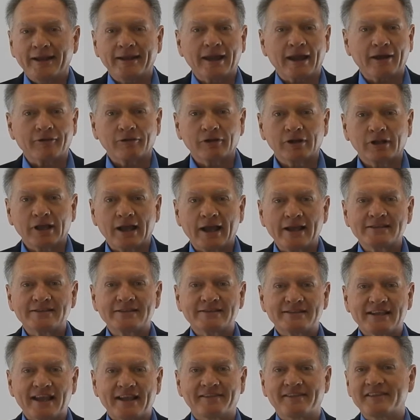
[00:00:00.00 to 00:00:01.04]
Now, I realize
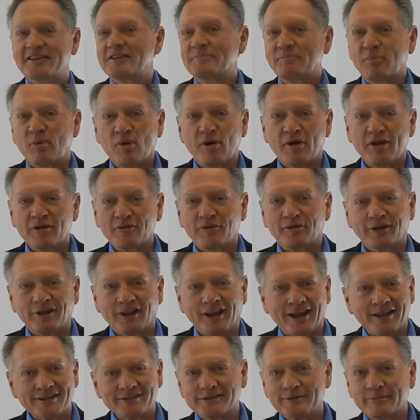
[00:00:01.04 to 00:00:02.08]
it's at this point when
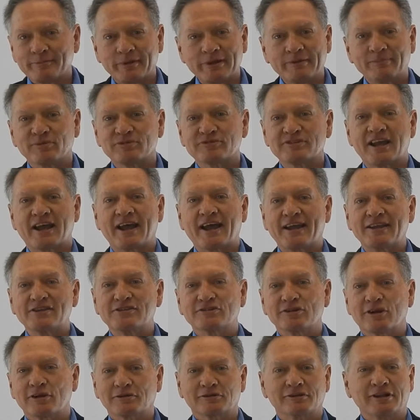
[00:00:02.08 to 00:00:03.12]
lots of people's eyes
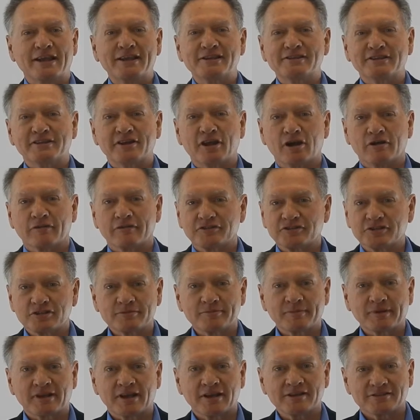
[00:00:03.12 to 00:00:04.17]
start glazing over
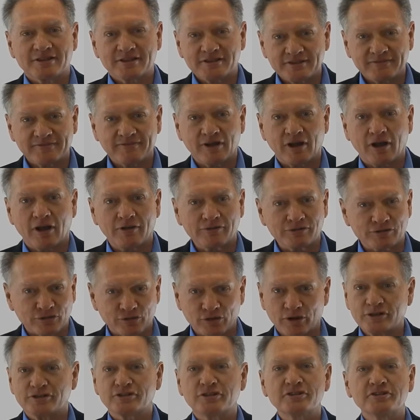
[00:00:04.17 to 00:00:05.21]
just because this involves
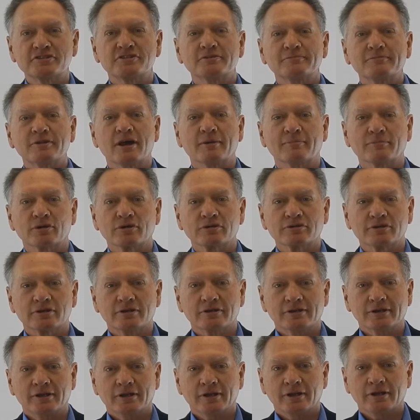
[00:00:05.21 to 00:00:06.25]
crunching some numbers.
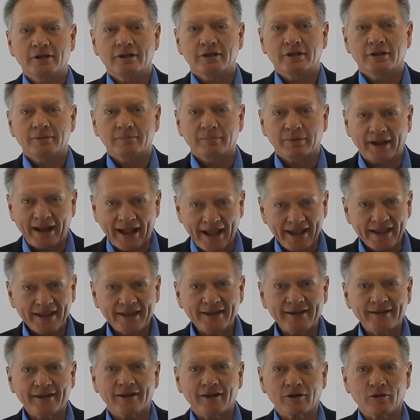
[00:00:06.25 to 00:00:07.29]
But hang
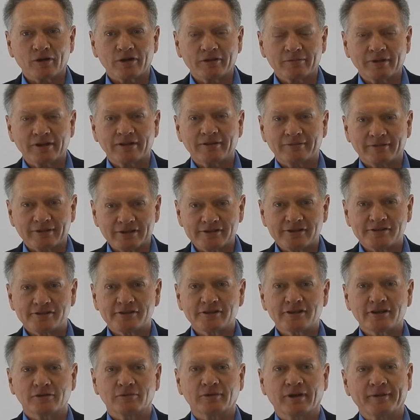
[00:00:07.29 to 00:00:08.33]
in there with me. This is
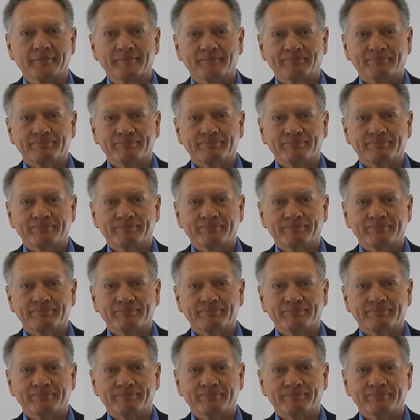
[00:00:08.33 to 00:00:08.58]
a good one.